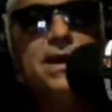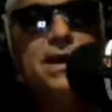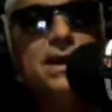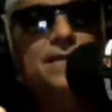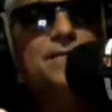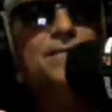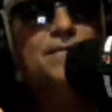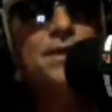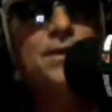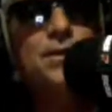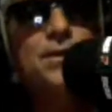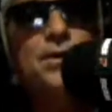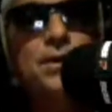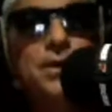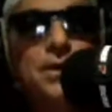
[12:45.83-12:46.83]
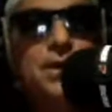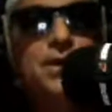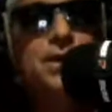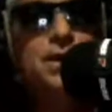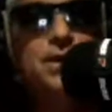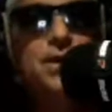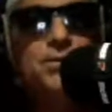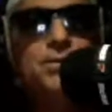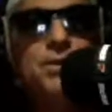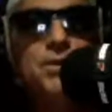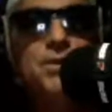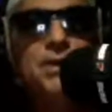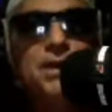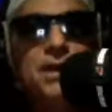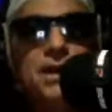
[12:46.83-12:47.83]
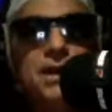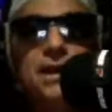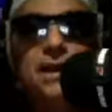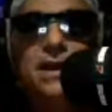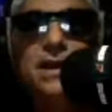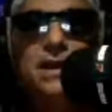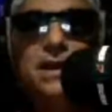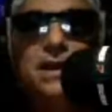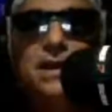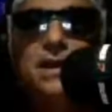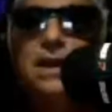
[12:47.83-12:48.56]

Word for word: It felt good hearing music like that again.